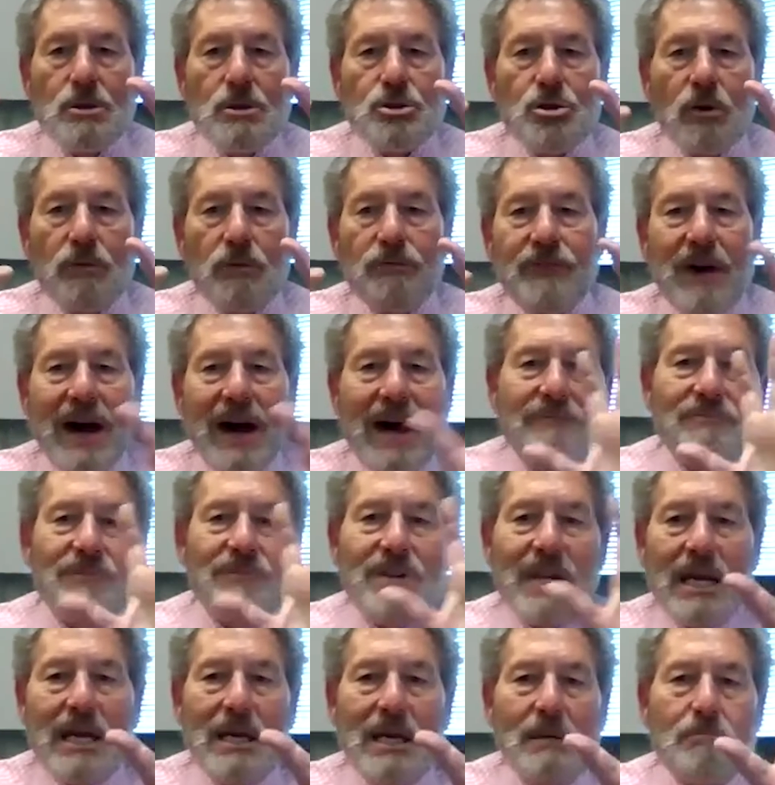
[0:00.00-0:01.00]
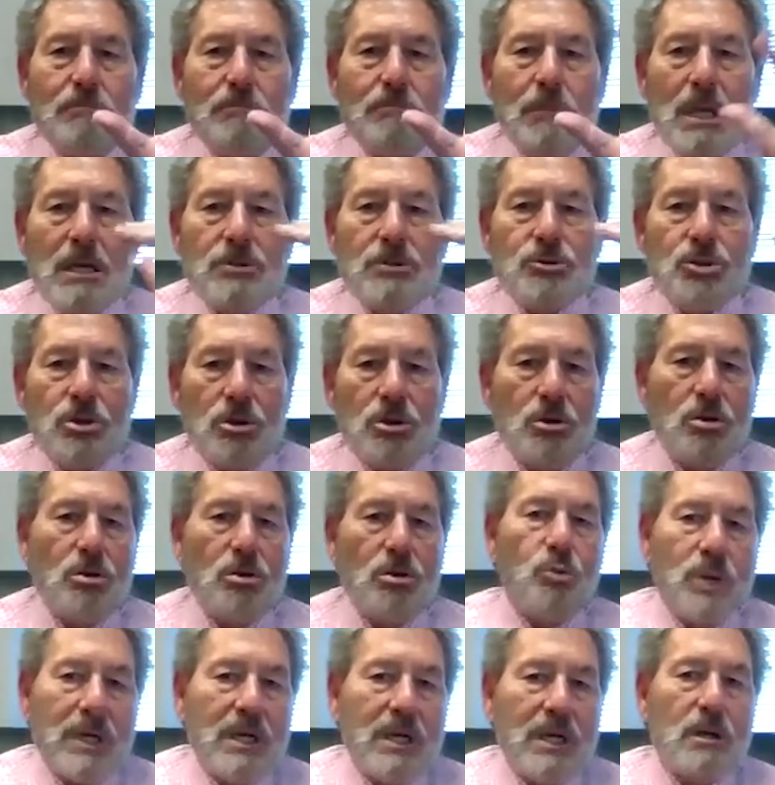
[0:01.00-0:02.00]
So 5 to 8 minutes, you
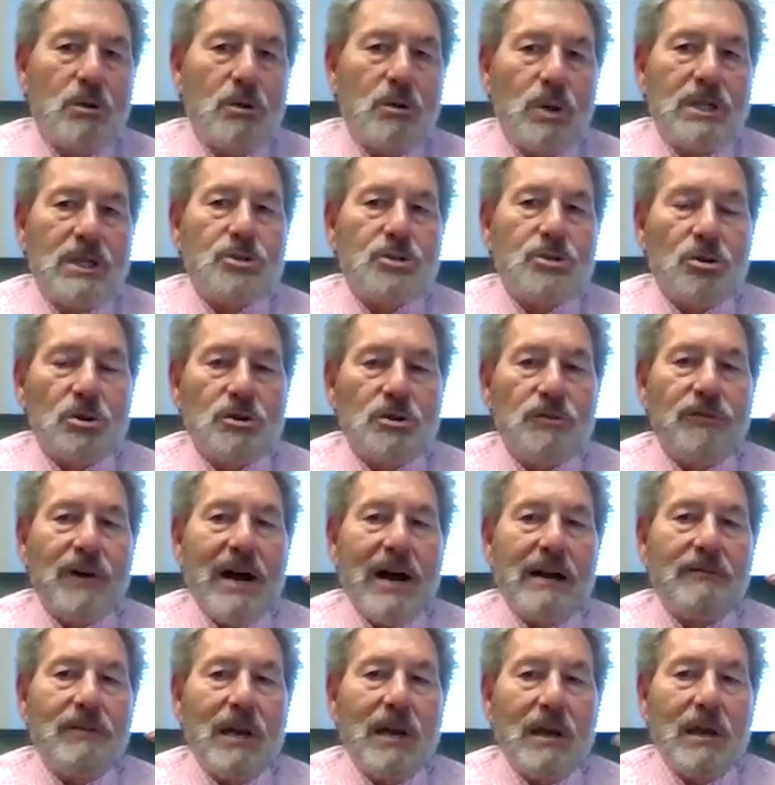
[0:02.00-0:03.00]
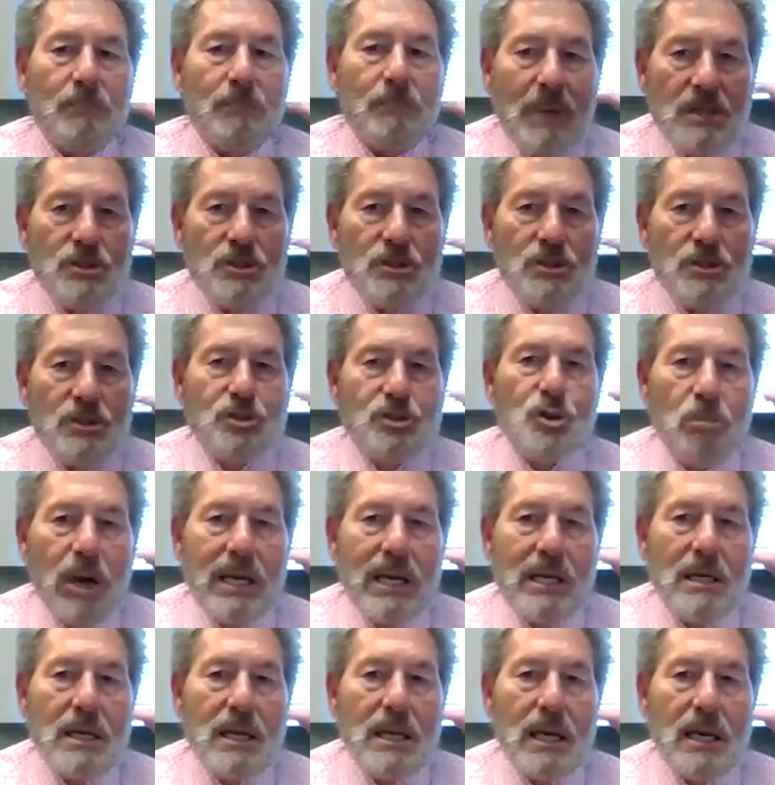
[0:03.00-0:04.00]
do any research, 5 to 8 minutes, you're
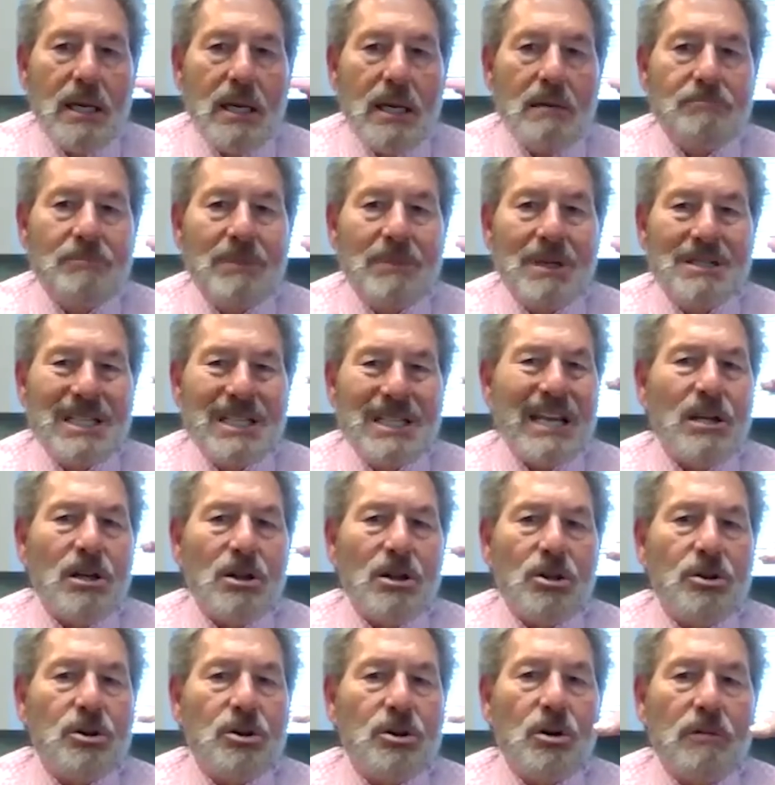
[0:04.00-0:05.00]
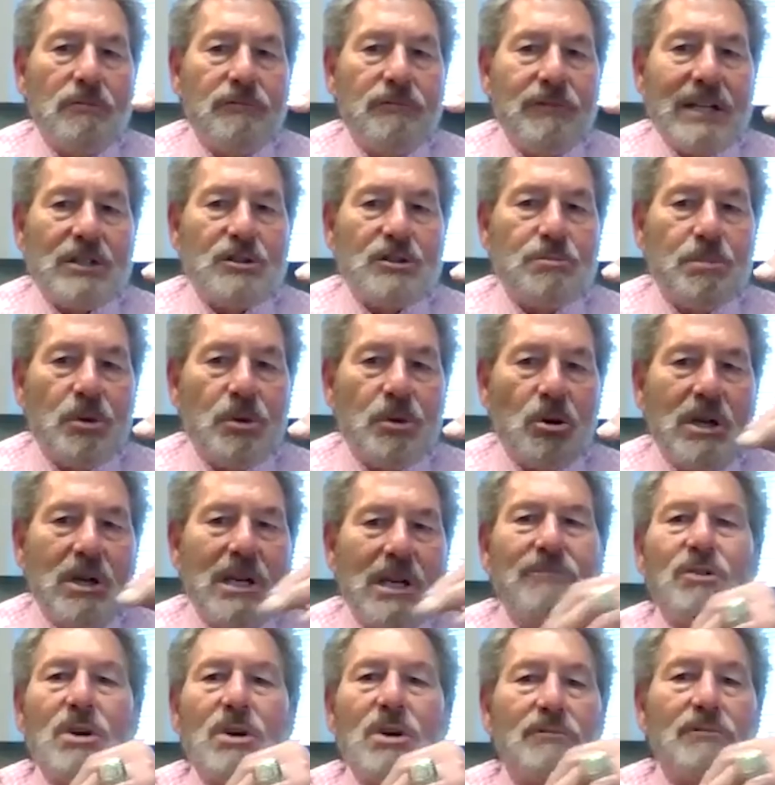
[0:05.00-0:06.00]
brain dead. Technically, you're a vegetable,
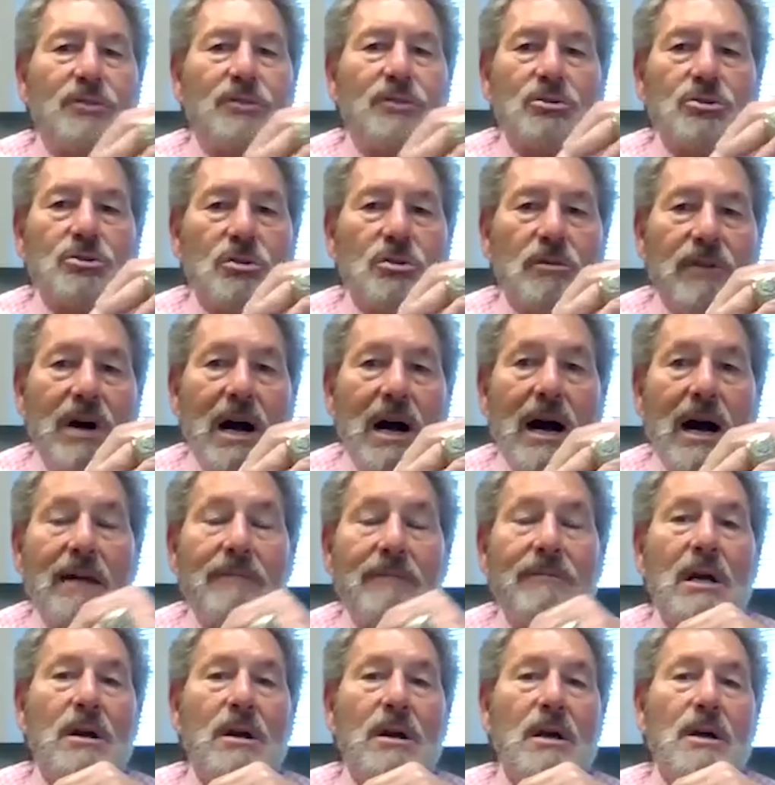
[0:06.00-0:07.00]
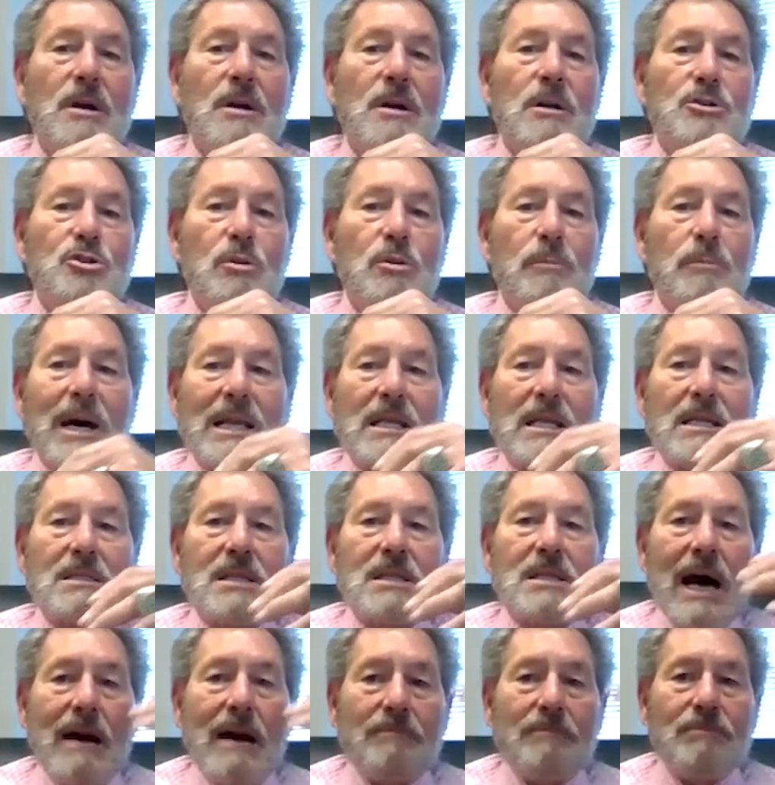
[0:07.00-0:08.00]
even if you're survived. So by the
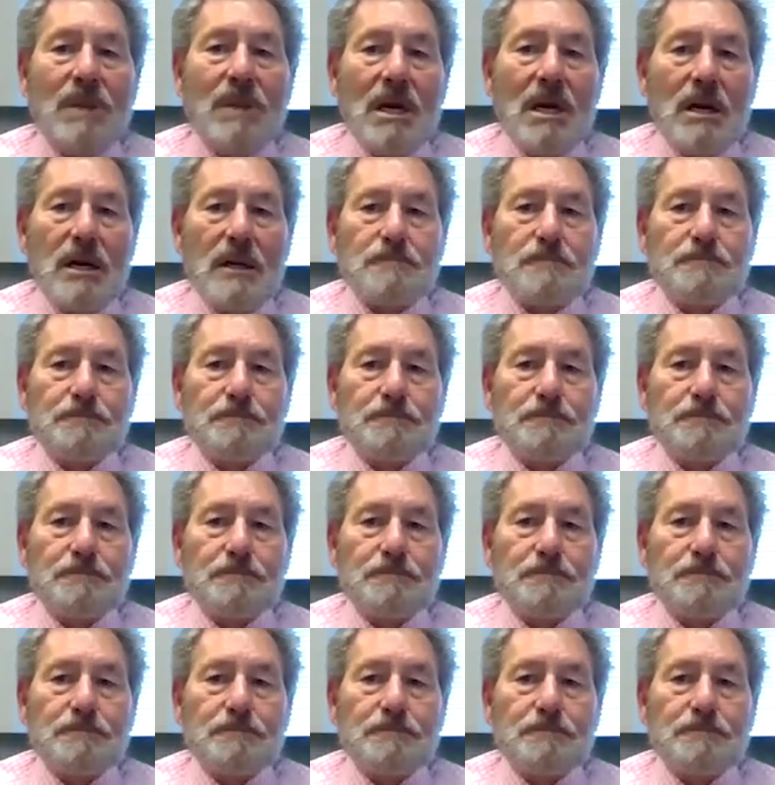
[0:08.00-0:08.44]
time